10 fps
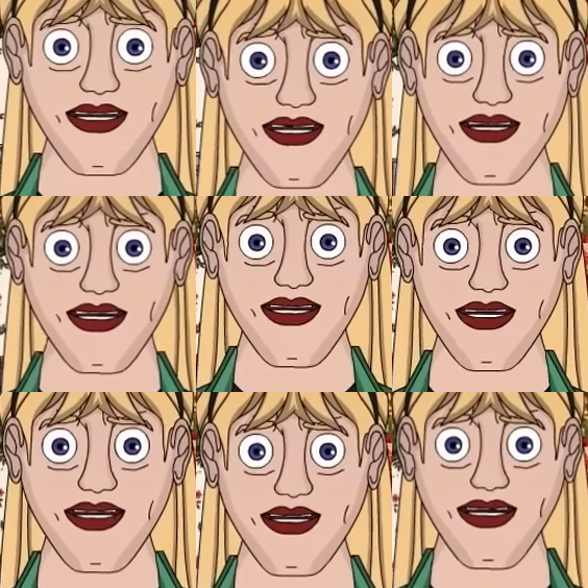It made me
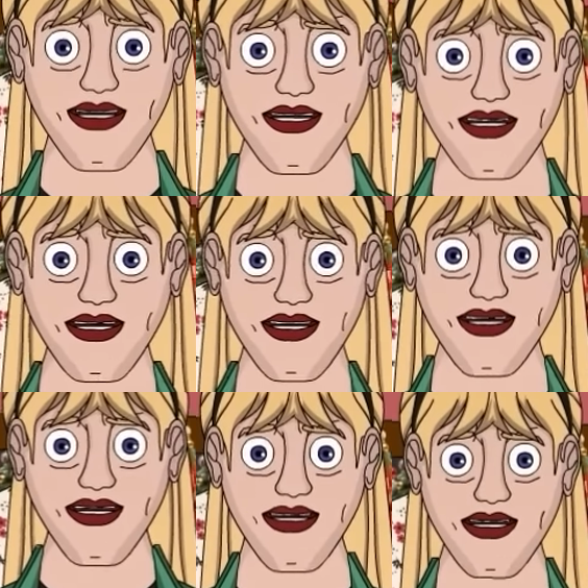feel
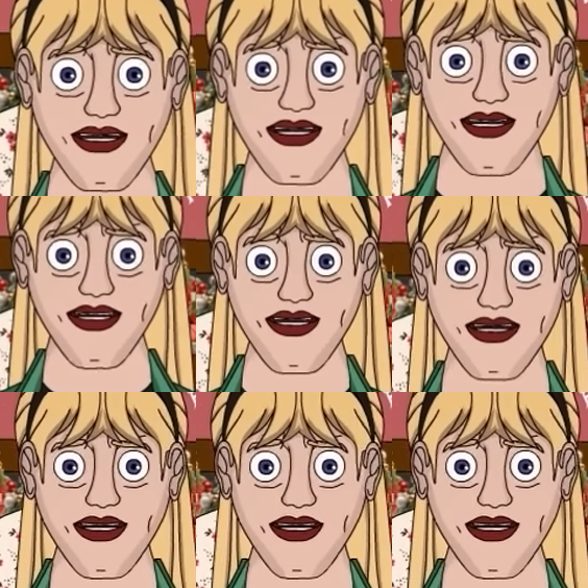uncomfortable and self